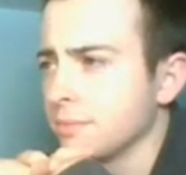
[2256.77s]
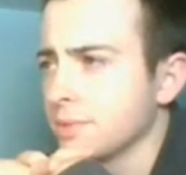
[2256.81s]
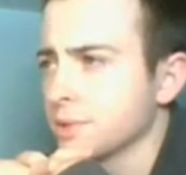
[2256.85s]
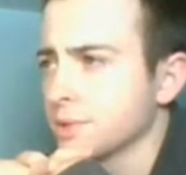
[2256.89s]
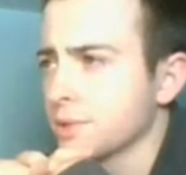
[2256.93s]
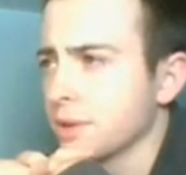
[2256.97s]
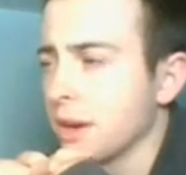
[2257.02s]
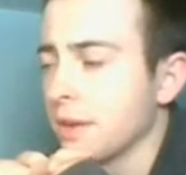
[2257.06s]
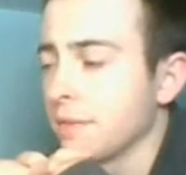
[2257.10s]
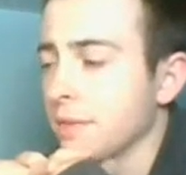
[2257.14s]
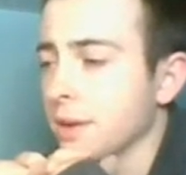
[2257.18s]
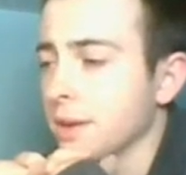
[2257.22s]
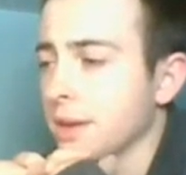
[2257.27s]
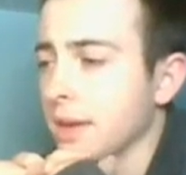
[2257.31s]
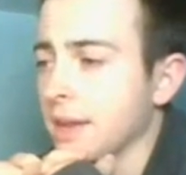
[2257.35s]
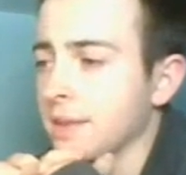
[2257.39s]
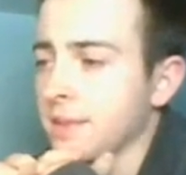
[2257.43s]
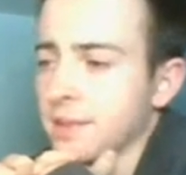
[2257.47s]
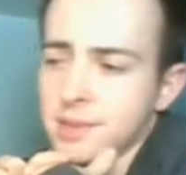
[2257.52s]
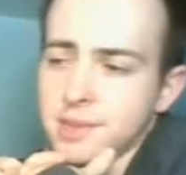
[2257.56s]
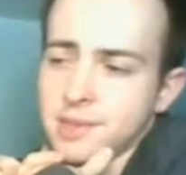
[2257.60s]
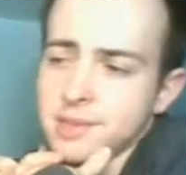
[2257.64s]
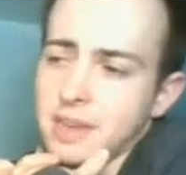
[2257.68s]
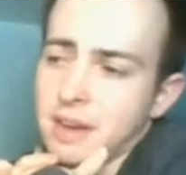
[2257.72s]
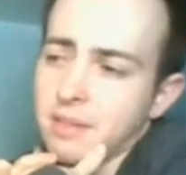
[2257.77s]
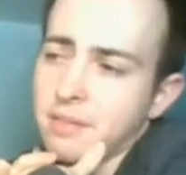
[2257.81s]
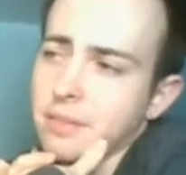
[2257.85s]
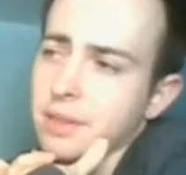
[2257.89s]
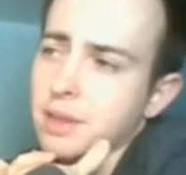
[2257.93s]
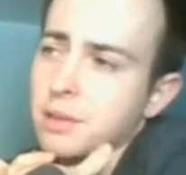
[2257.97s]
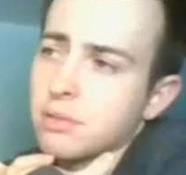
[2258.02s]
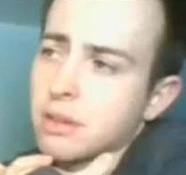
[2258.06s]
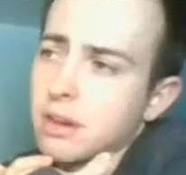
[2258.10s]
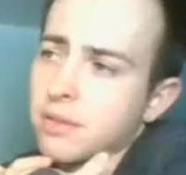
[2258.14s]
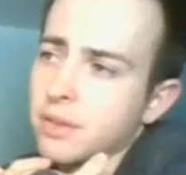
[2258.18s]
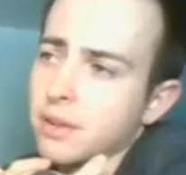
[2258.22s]
Graveyard. Yeah, this is
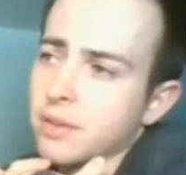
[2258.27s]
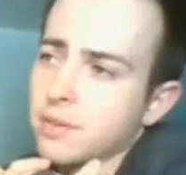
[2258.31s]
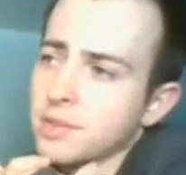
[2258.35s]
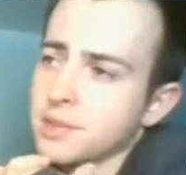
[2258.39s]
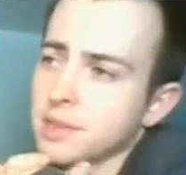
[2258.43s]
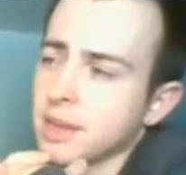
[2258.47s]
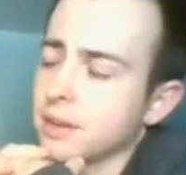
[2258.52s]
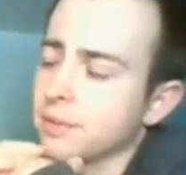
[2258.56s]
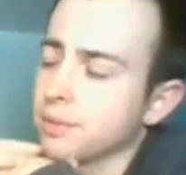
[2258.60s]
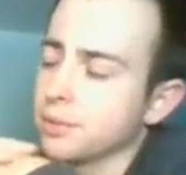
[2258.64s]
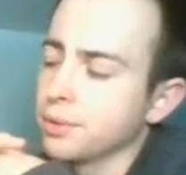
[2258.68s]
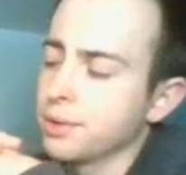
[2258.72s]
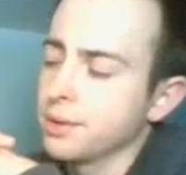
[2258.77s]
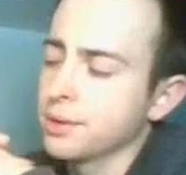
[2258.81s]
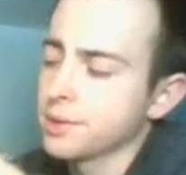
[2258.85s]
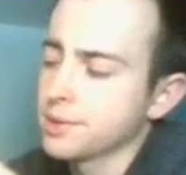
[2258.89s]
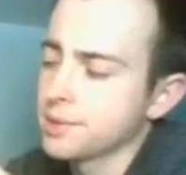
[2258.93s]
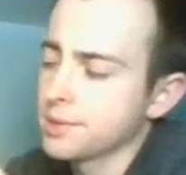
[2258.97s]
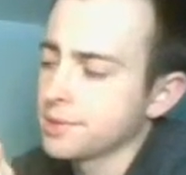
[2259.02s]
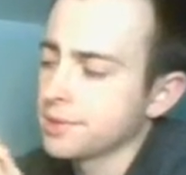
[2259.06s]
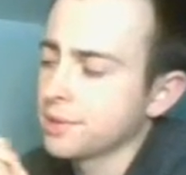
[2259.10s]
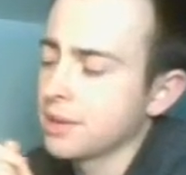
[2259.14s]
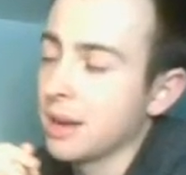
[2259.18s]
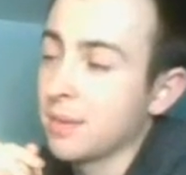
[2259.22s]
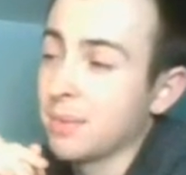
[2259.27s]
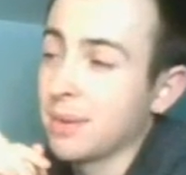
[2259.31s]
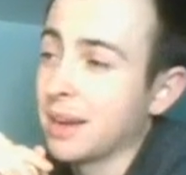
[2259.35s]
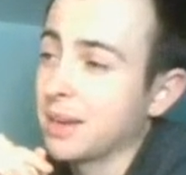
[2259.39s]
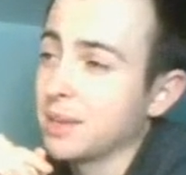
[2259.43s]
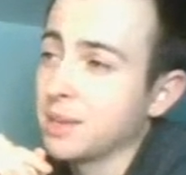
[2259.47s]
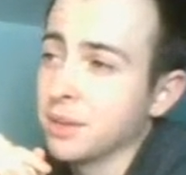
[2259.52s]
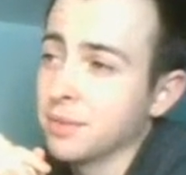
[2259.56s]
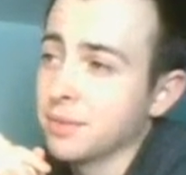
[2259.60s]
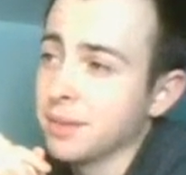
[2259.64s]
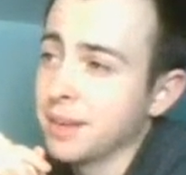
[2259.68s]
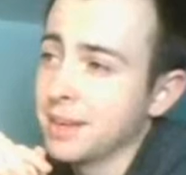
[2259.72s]
definitely Graveyard on the side of Lucas, but I
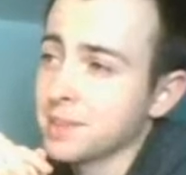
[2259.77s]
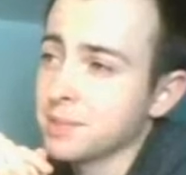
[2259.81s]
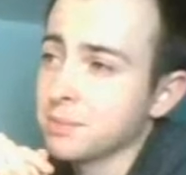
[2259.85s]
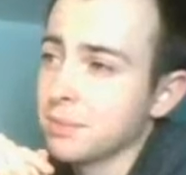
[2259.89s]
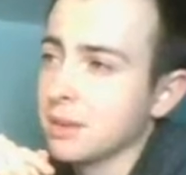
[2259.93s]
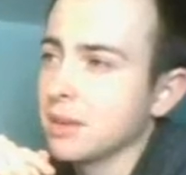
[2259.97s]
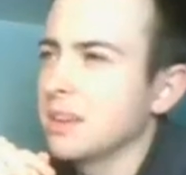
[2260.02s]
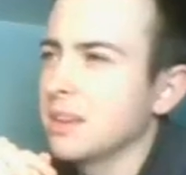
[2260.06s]
don't think it's...